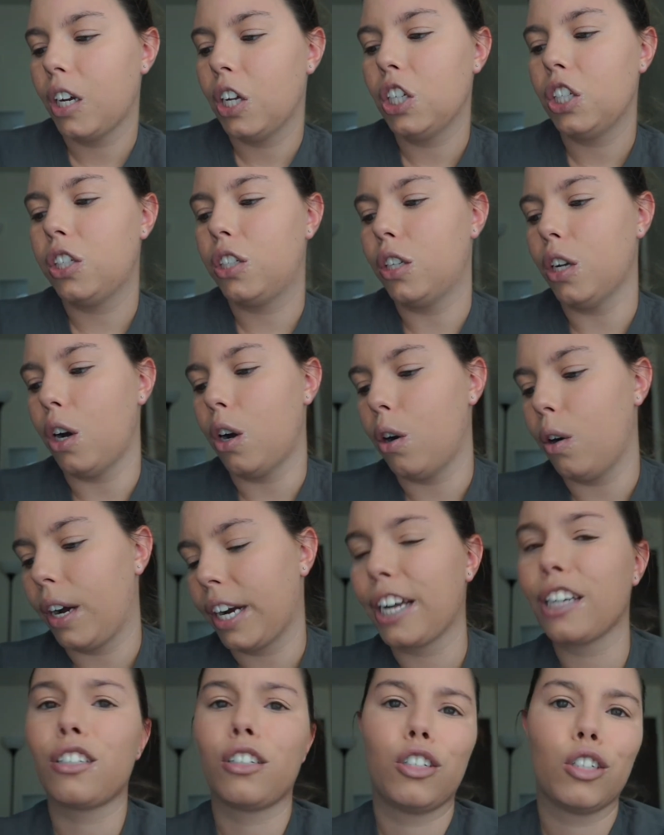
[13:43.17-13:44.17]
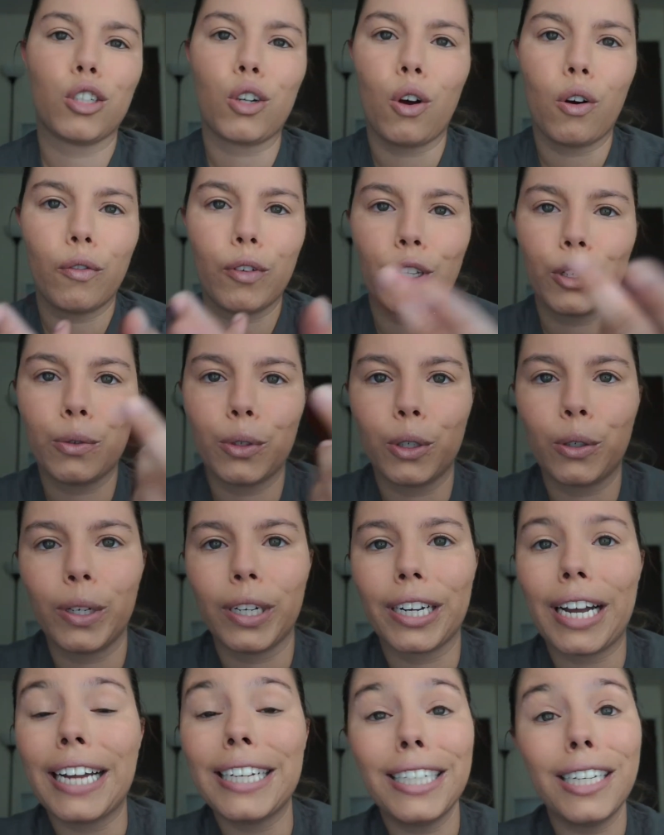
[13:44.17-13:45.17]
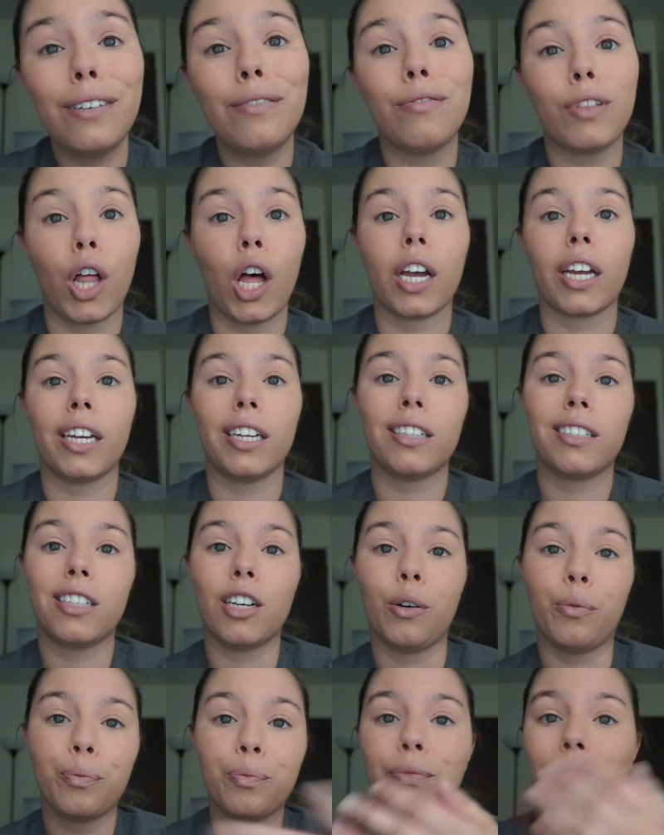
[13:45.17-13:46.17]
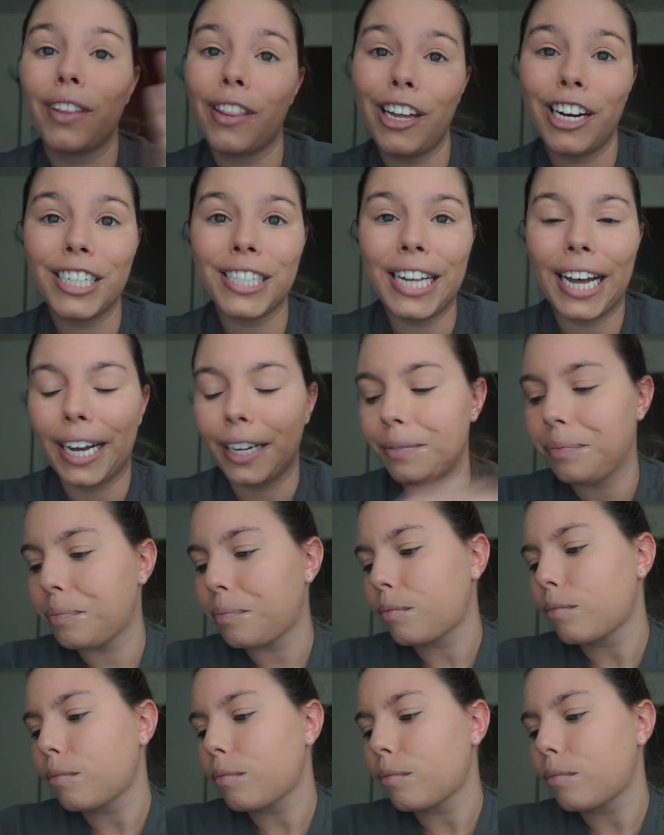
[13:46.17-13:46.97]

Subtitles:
So I guess we'll just go over this real quick. I did vlog it, so there's that.